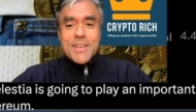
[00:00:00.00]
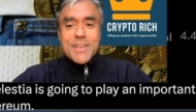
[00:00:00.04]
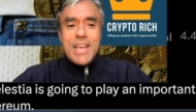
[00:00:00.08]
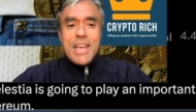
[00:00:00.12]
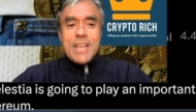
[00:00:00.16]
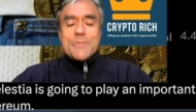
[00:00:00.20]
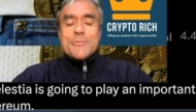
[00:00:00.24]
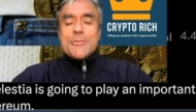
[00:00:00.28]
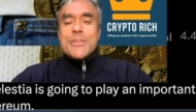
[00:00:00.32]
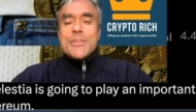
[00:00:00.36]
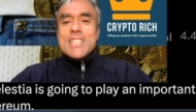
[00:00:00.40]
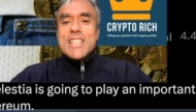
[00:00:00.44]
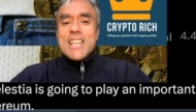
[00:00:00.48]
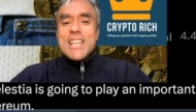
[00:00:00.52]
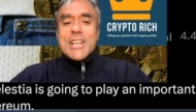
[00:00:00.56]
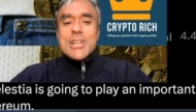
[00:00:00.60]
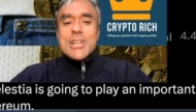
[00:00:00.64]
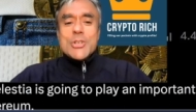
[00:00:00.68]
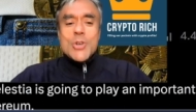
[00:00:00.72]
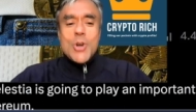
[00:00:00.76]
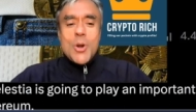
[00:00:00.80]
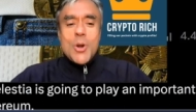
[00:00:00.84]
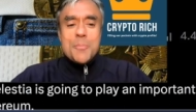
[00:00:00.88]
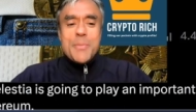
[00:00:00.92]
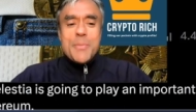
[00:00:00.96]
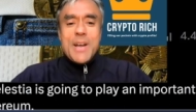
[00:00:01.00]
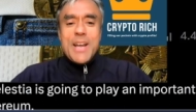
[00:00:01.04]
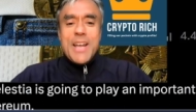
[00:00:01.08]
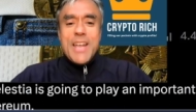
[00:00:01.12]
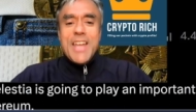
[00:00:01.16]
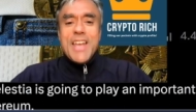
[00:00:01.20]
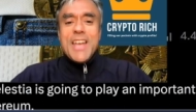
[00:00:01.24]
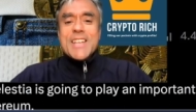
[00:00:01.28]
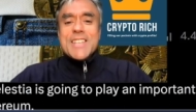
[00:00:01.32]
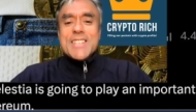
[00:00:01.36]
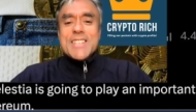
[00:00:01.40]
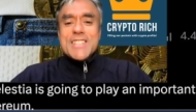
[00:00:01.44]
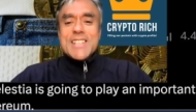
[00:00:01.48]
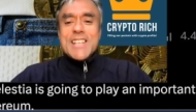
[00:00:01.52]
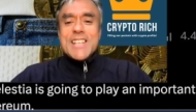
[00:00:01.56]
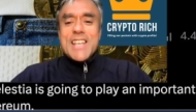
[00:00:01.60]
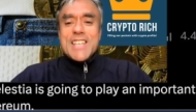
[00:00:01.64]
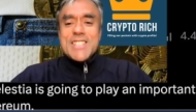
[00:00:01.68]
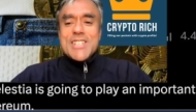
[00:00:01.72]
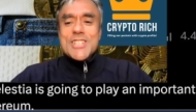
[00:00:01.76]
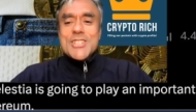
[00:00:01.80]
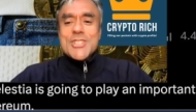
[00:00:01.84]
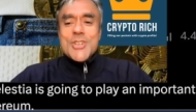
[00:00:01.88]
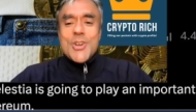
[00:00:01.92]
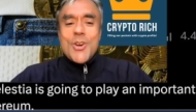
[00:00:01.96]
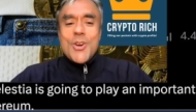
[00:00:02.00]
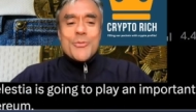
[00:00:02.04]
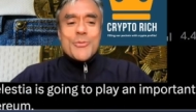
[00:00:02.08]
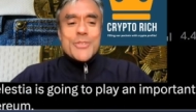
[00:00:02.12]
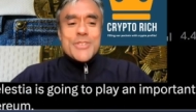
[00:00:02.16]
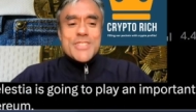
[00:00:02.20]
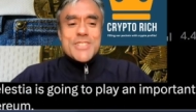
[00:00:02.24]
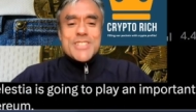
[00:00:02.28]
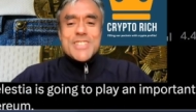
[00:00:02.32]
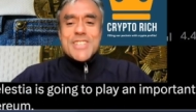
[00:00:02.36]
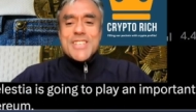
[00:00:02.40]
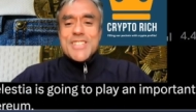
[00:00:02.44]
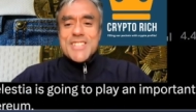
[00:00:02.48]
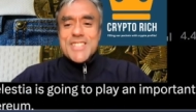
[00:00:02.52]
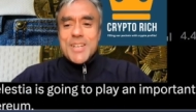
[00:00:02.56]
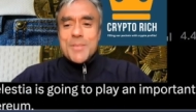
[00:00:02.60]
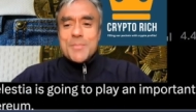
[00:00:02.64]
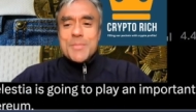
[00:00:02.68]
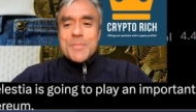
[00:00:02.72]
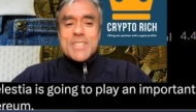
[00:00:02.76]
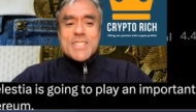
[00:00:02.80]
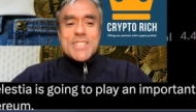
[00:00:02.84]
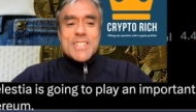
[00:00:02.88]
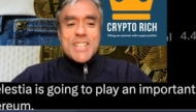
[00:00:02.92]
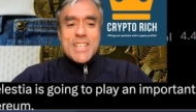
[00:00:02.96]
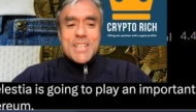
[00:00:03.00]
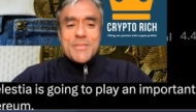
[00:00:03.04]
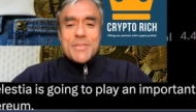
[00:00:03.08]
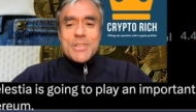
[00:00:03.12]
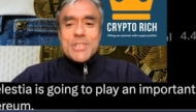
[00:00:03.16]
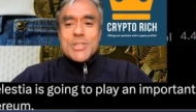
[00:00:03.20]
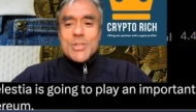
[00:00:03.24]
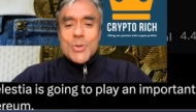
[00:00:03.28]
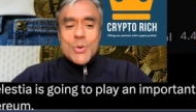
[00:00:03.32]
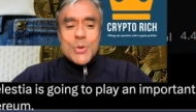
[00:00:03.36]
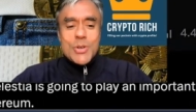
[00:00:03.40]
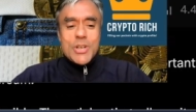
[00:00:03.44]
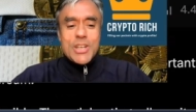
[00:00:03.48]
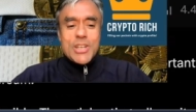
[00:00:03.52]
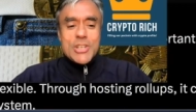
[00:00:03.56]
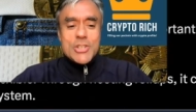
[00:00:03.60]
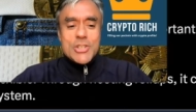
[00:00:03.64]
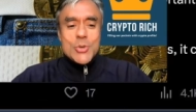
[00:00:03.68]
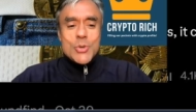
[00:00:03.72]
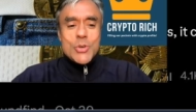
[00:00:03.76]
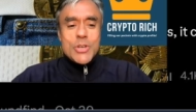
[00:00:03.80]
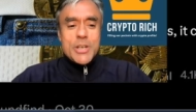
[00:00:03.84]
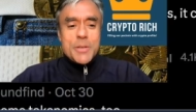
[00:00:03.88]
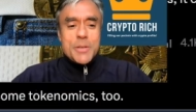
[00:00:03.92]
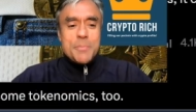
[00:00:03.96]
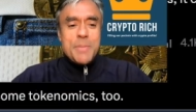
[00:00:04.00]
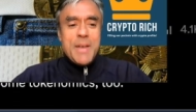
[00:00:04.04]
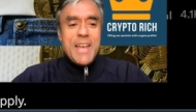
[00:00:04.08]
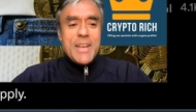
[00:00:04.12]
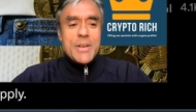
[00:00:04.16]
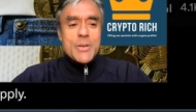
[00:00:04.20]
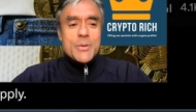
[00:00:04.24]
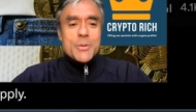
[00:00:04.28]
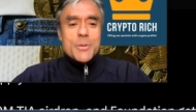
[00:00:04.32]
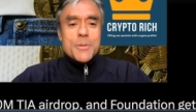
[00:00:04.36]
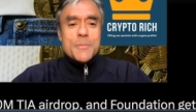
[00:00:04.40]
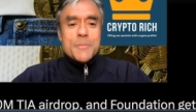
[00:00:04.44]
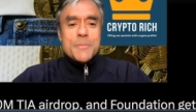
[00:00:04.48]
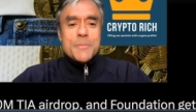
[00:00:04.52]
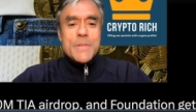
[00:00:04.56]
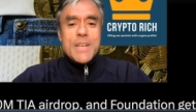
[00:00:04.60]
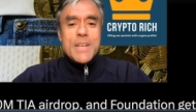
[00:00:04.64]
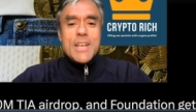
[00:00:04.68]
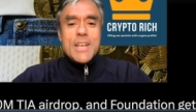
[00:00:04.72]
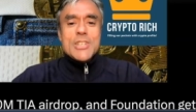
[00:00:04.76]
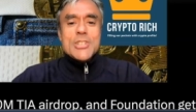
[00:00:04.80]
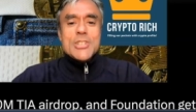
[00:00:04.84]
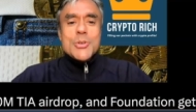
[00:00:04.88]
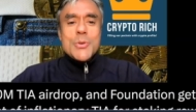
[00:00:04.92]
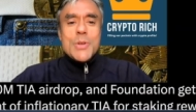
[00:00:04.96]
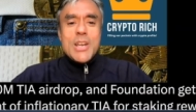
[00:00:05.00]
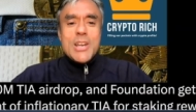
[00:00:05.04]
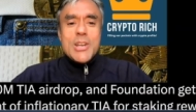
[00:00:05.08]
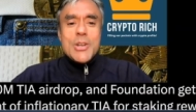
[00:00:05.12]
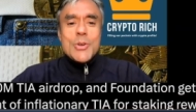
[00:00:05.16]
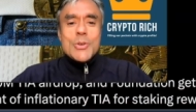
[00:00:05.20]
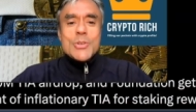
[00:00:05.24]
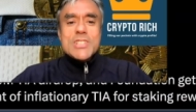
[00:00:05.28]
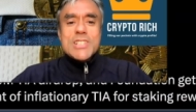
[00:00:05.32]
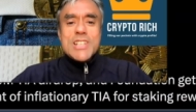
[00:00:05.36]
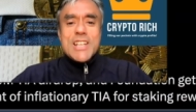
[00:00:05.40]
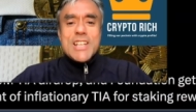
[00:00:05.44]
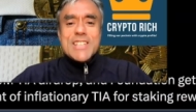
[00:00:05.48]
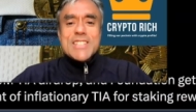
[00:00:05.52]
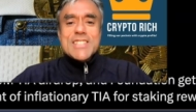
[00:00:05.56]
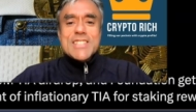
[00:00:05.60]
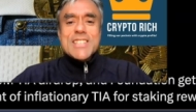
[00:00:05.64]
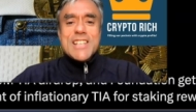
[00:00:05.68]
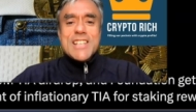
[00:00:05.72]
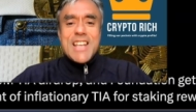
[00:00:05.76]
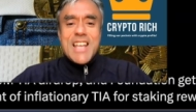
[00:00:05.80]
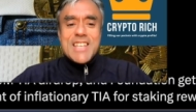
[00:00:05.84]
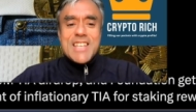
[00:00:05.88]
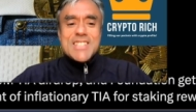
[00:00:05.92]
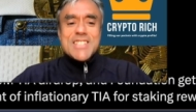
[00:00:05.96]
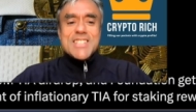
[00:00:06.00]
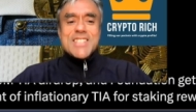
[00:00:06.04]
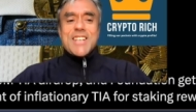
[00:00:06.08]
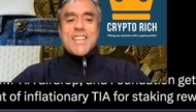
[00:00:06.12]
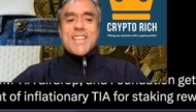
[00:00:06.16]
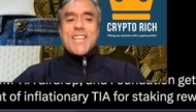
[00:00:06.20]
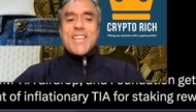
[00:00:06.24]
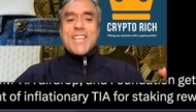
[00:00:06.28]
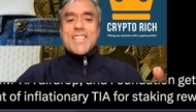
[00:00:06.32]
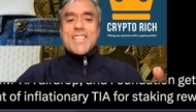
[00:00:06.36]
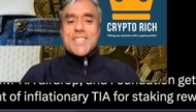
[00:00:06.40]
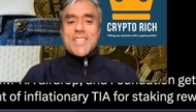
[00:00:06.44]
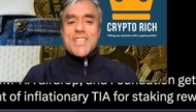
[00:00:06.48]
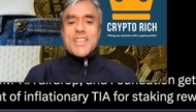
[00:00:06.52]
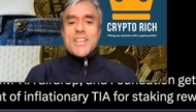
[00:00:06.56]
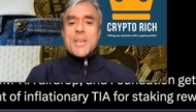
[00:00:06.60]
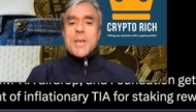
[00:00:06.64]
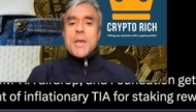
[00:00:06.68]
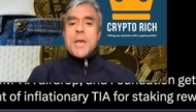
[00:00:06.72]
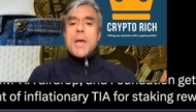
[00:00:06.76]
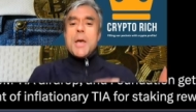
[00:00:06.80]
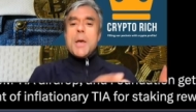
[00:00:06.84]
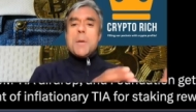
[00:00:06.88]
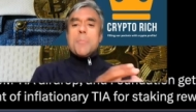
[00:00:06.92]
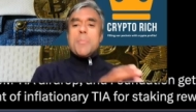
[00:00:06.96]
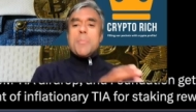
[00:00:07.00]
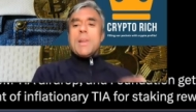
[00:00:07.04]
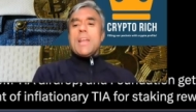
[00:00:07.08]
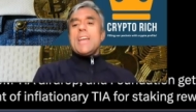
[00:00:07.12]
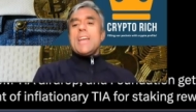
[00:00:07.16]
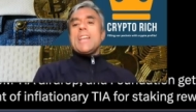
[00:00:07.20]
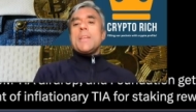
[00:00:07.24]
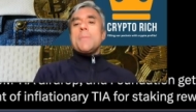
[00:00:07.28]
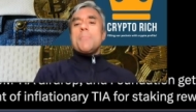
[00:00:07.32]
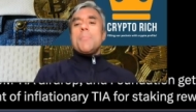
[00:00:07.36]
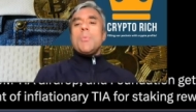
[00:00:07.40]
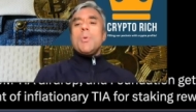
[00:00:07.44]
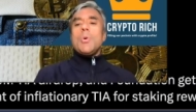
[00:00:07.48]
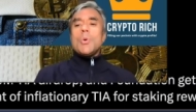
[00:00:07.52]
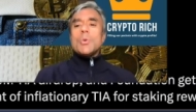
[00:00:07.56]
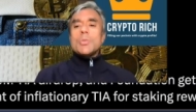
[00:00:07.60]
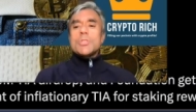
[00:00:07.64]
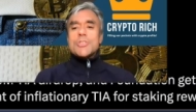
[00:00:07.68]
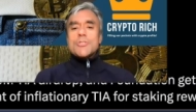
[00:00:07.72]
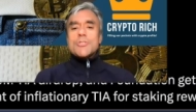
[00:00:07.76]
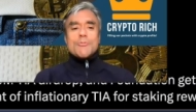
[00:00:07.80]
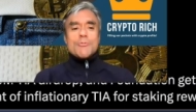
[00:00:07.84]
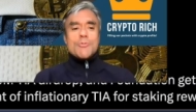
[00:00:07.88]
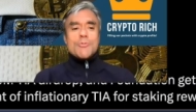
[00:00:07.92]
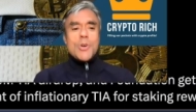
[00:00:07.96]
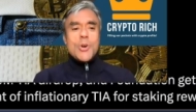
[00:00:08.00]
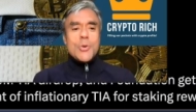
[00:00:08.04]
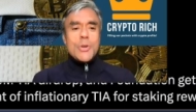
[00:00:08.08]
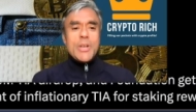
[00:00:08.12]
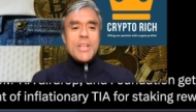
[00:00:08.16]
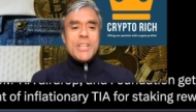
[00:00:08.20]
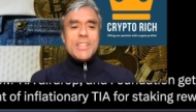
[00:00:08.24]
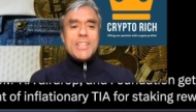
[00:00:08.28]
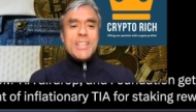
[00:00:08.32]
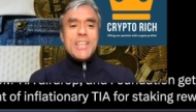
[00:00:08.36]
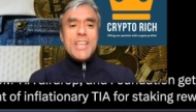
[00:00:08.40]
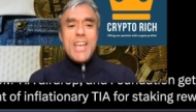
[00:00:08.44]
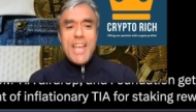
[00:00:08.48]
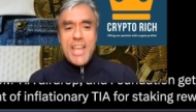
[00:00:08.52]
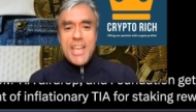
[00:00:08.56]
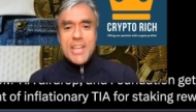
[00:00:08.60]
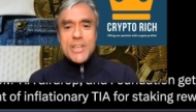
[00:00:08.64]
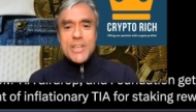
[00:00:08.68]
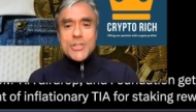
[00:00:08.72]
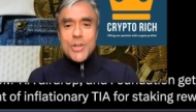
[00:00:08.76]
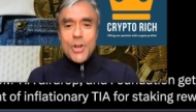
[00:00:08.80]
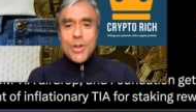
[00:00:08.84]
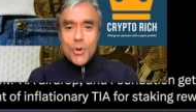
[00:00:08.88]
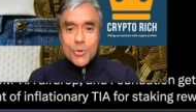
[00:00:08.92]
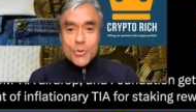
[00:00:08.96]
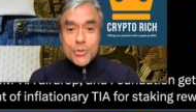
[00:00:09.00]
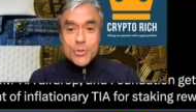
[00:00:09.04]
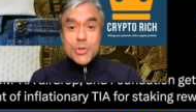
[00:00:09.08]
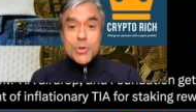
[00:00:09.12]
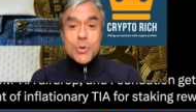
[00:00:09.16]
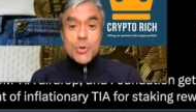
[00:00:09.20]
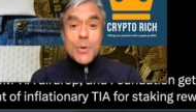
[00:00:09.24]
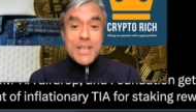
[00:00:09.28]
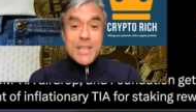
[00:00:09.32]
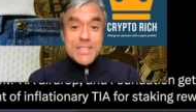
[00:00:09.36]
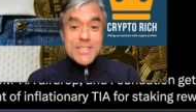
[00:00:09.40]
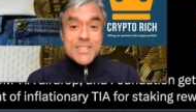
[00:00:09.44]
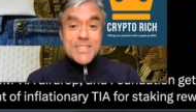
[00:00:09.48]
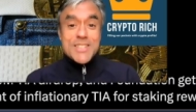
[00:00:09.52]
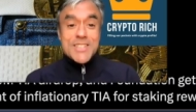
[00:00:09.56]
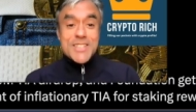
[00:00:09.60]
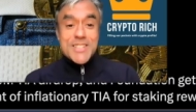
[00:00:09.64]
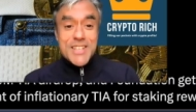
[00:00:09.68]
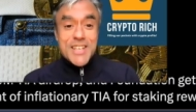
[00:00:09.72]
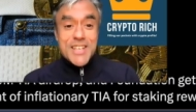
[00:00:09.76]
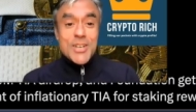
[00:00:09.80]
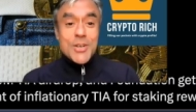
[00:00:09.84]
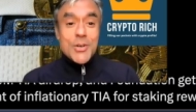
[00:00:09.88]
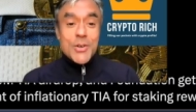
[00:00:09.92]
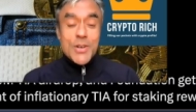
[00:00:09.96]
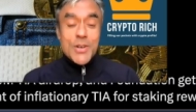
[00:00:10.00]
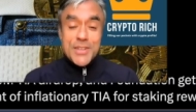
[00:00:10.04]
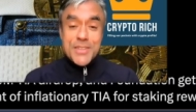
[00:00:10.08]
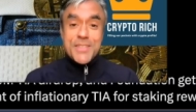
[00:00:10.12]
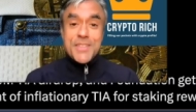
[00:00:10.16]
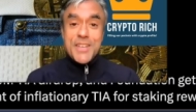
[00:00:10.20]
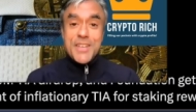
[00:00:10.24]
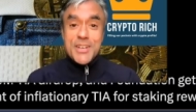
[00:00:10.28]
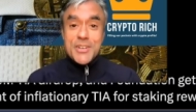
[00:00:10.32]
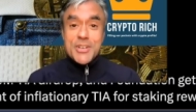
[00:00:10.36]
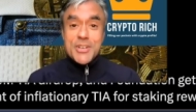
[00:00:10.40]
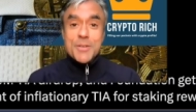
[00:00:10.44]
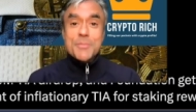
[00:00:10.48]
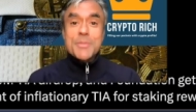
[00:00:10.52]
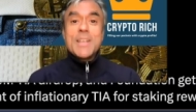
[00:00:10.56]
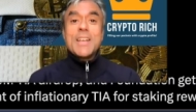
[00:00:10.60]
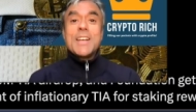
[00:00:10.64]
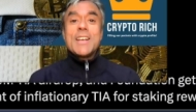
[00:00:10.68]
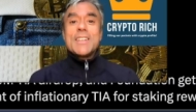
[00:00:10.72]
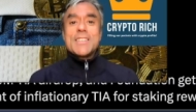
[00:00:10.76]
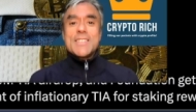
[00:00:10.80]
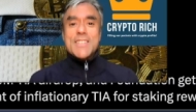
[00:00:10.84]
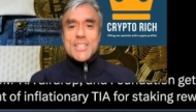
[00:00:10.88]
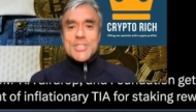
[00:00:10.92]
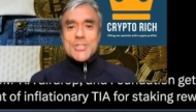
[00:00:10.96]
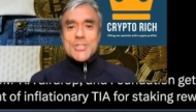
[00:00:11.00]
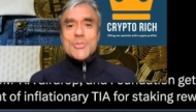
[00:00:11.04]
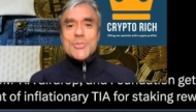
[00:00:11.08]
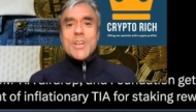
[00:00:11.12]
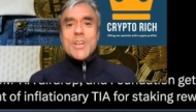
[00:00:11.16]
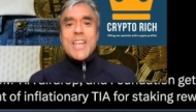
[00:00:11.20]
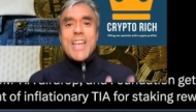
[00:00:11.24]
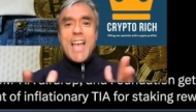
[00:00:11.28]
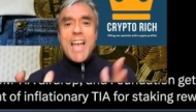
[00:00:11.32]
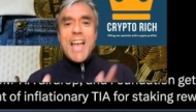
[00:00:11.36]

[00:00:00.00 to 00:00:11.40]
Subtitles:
And Vitalik dropped by Celestia's conference this summer to give a talk and join a panel. So it looks like Celestia is going to play an important role in the age-old quest to scale Ethereum. That's right.